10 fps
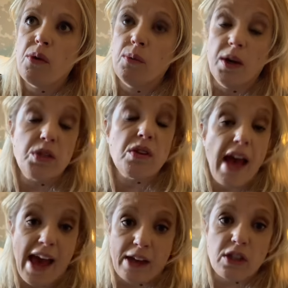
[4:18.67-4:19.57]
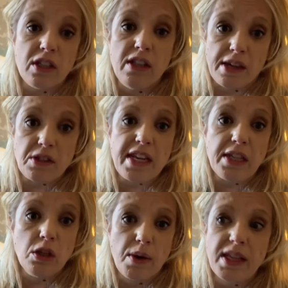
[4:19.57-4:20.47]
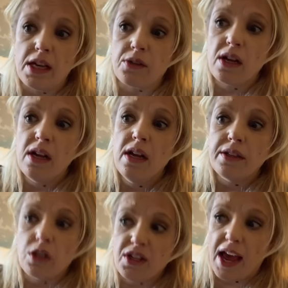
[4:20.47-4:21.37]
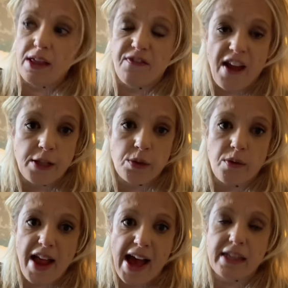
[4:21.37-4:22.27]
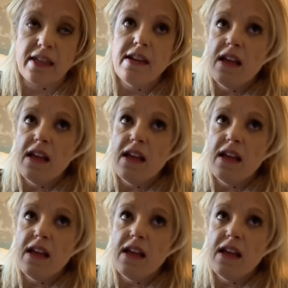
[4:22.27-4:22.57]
was actually Disney doing this to see how the fans would react.